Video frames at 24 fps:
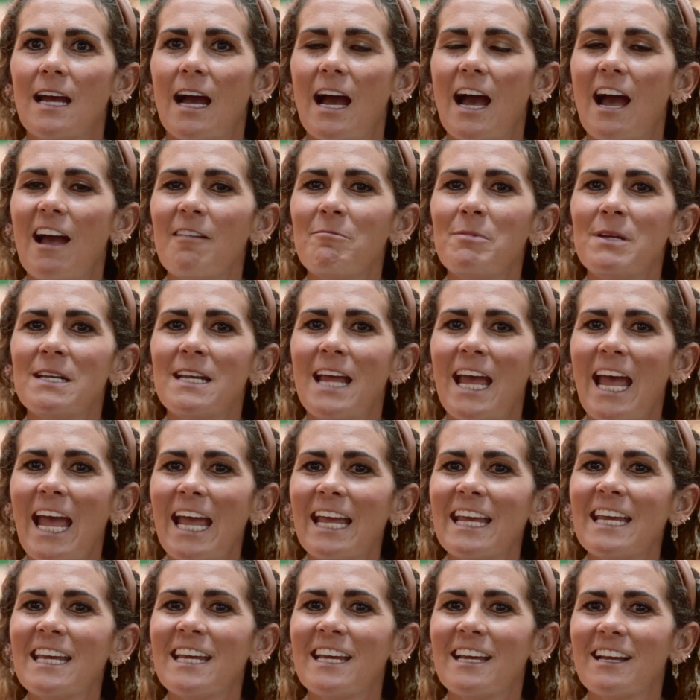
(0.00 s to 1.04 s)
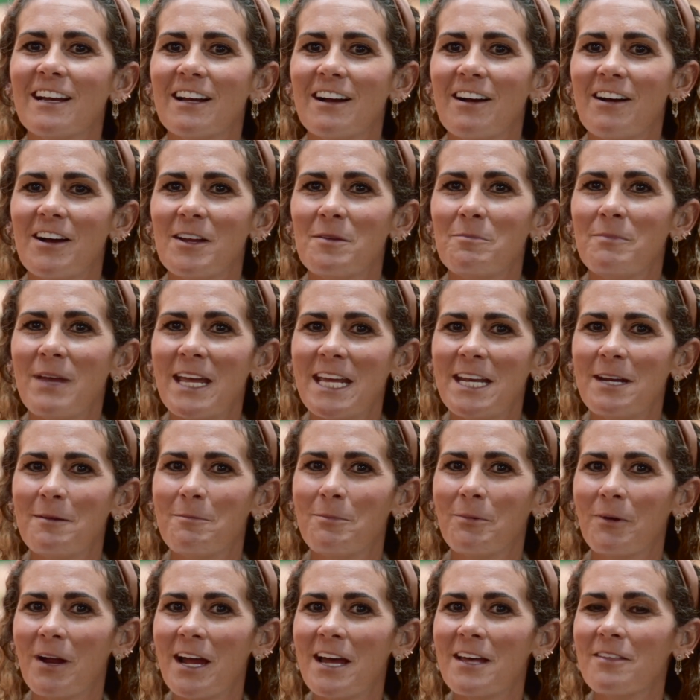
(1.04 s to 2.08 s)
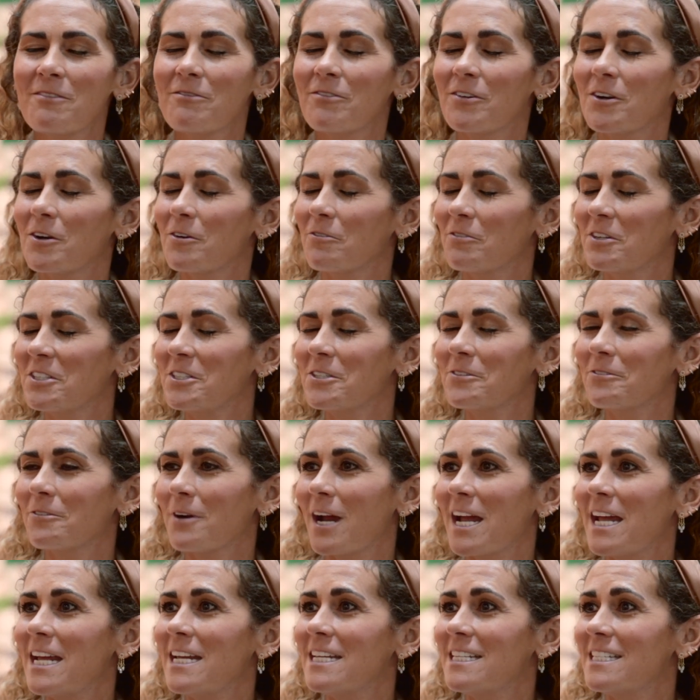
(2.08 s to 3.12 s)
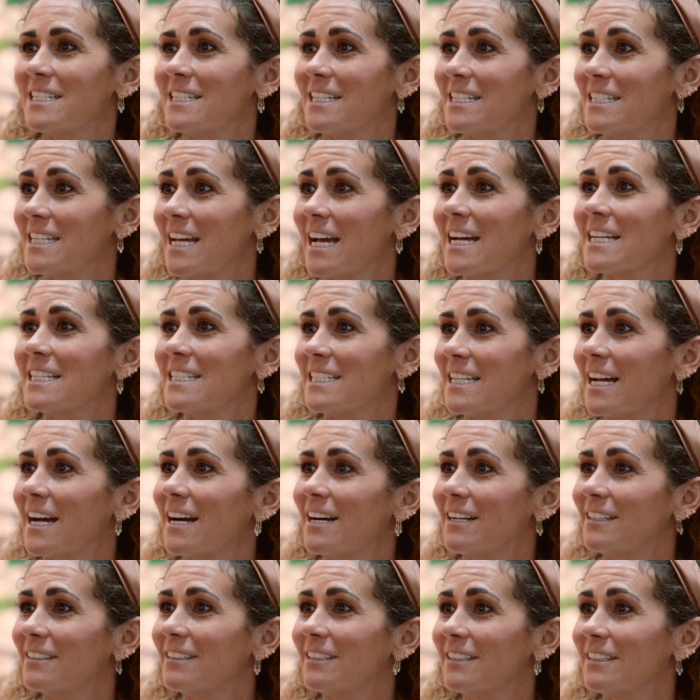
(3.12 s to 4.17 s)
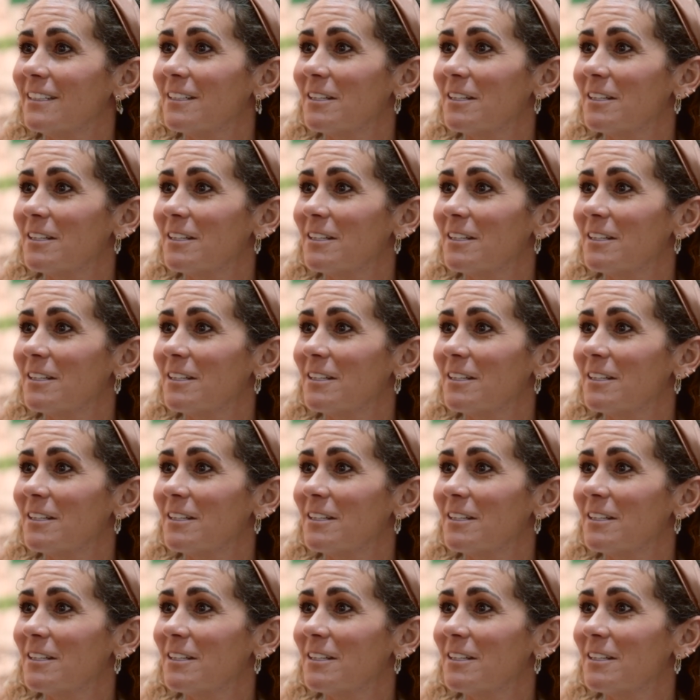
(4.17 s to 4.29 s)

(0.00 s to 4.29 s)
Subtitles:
I've been hanging on bated breath for a real race to test out,